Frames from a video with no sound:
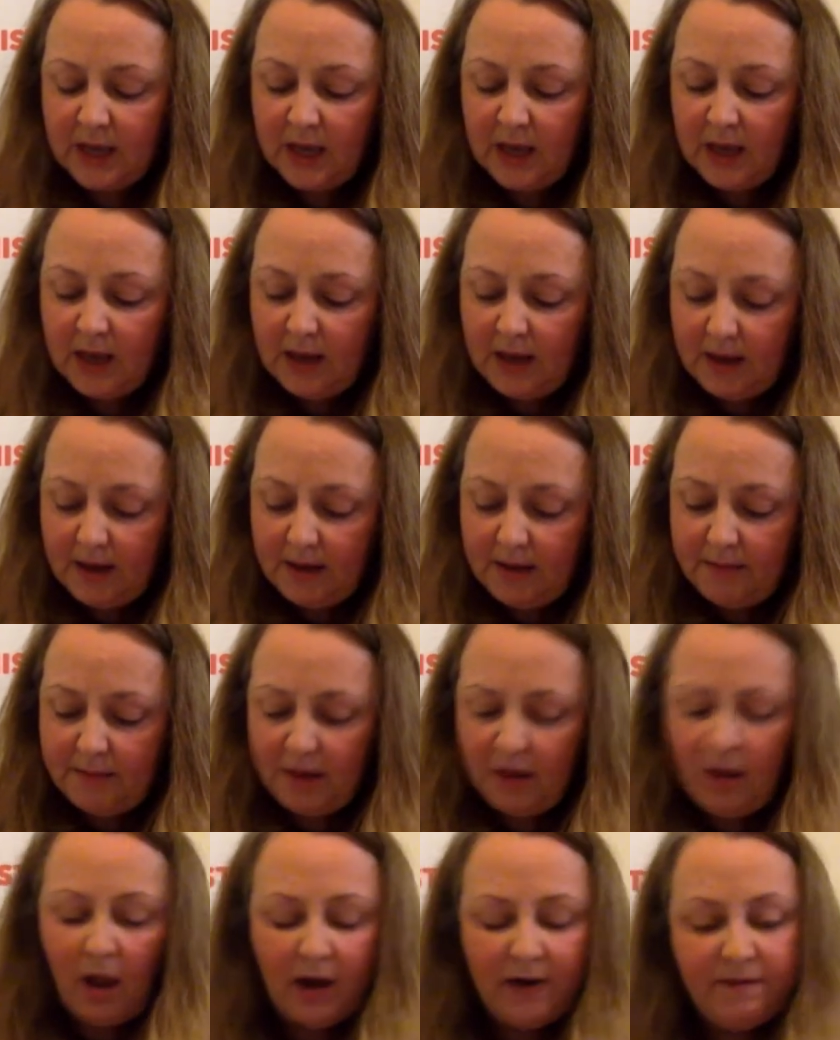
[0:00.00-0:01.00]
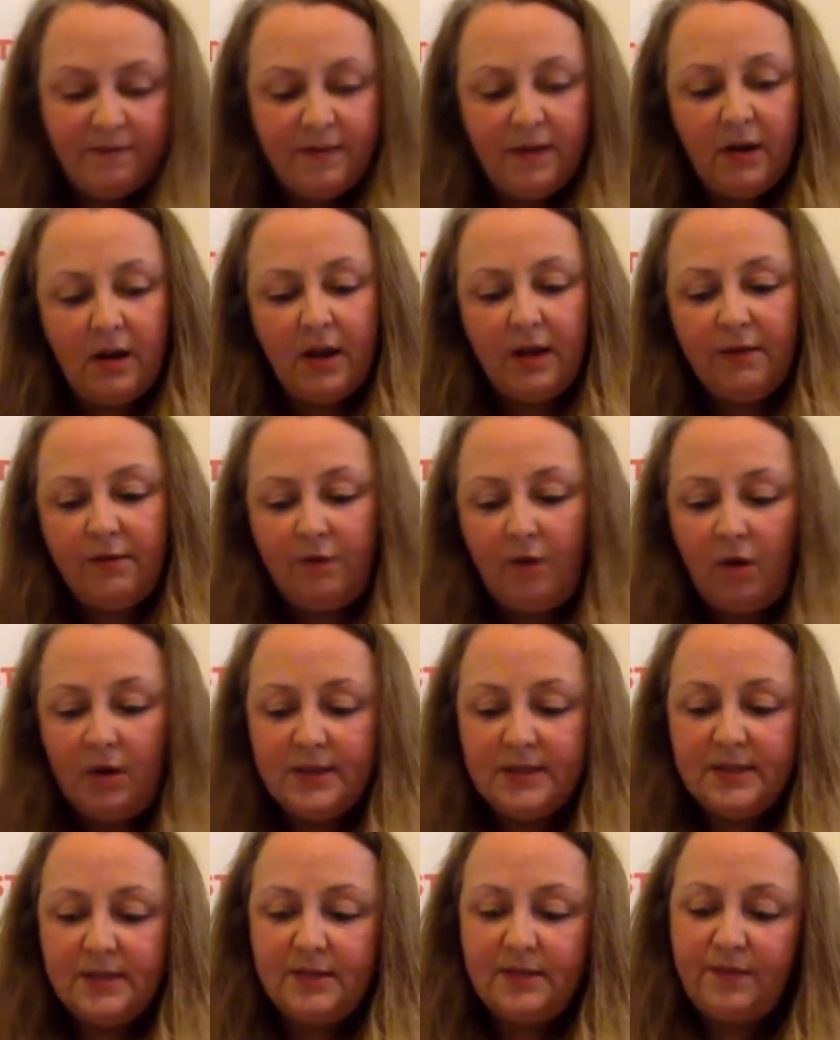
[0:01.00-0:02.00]
I kind of feel like I've got
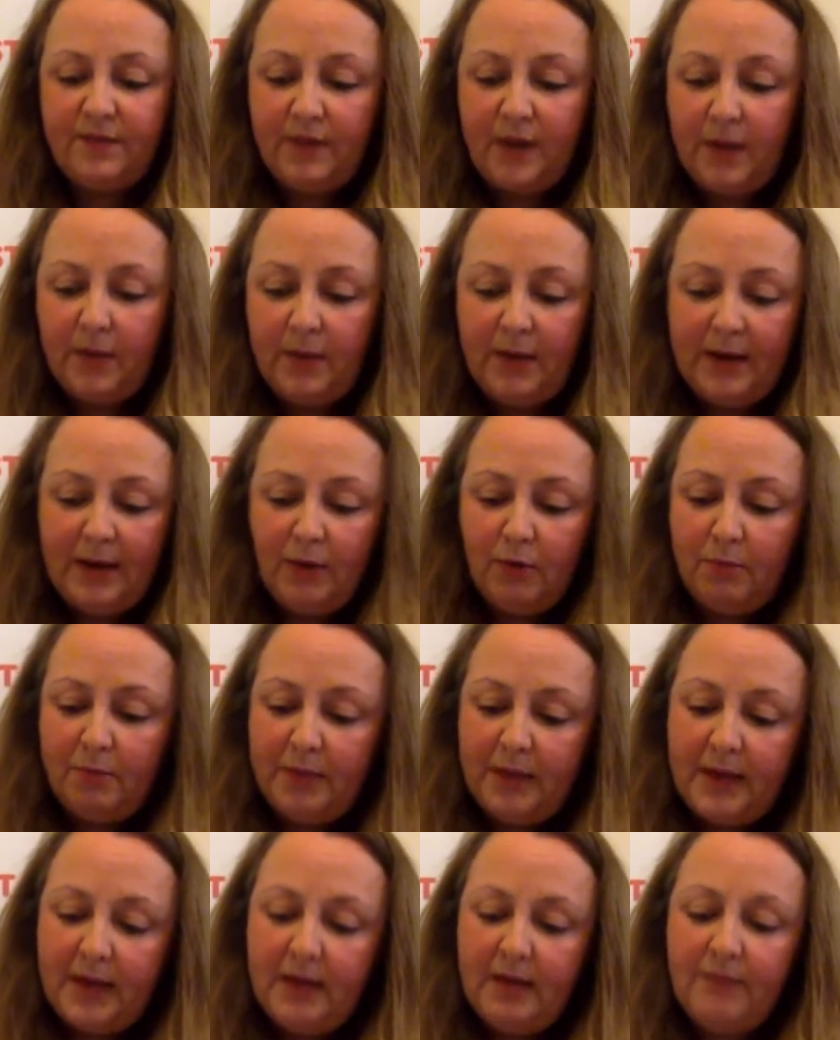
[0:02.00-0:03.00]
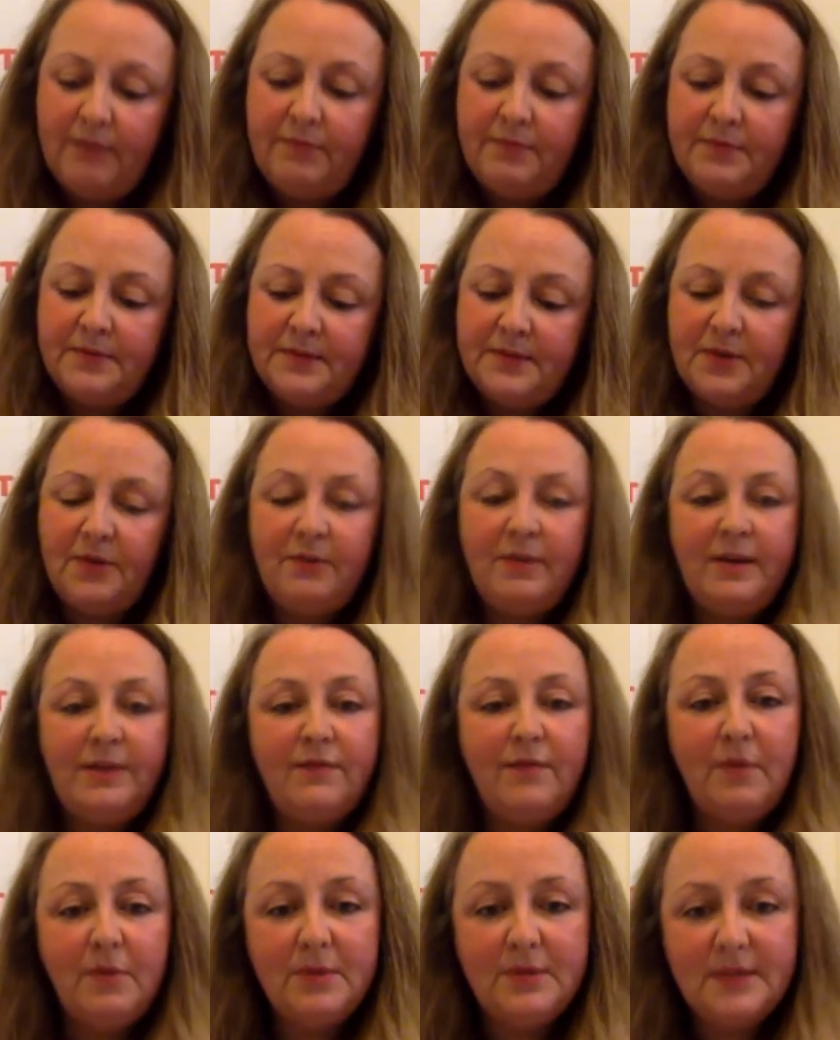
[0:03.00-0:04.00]
into the flow a little bit. I'm sorry if I
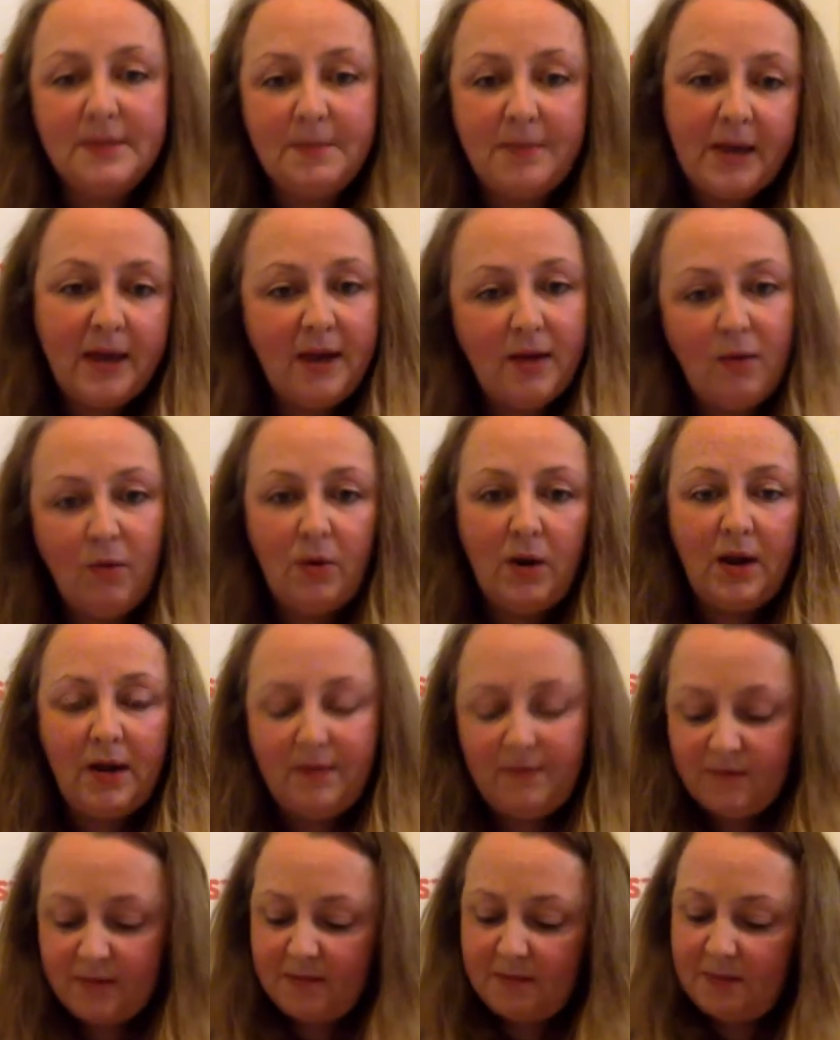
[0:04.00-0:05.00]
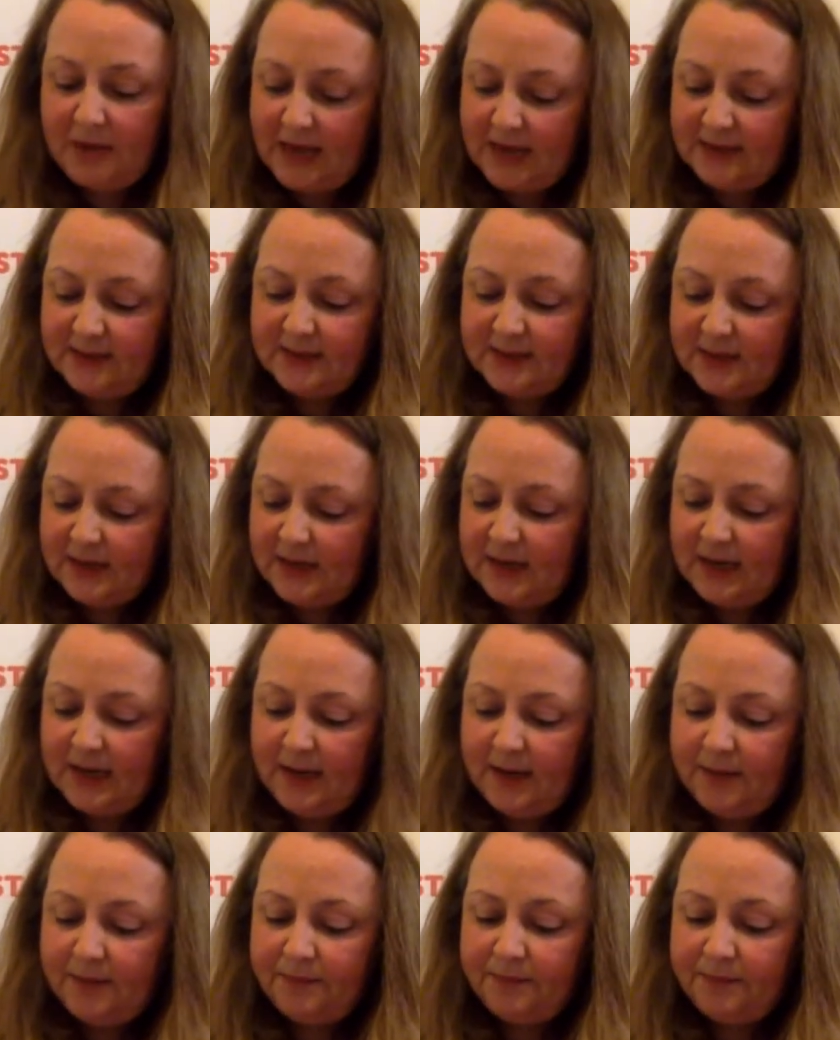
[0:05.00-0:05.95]
was a bit all over the place earlier.